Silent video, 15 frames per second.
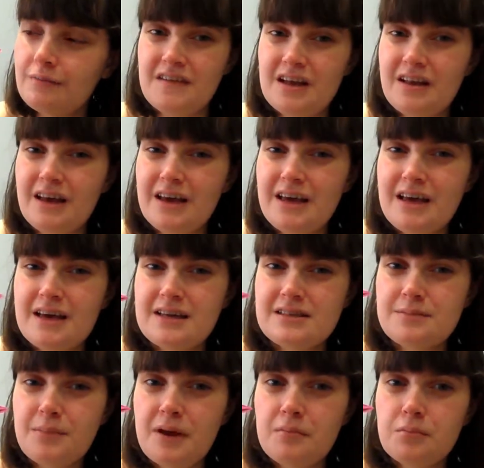I feel like it is
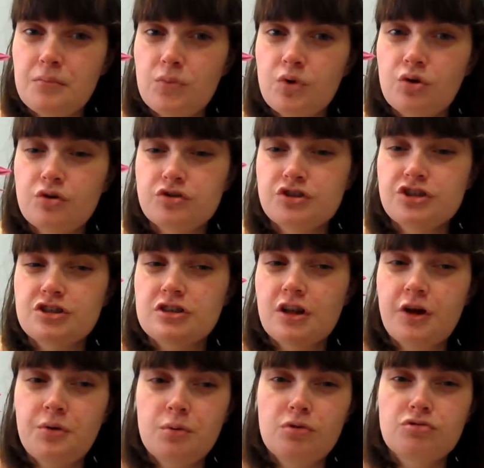a bit more slow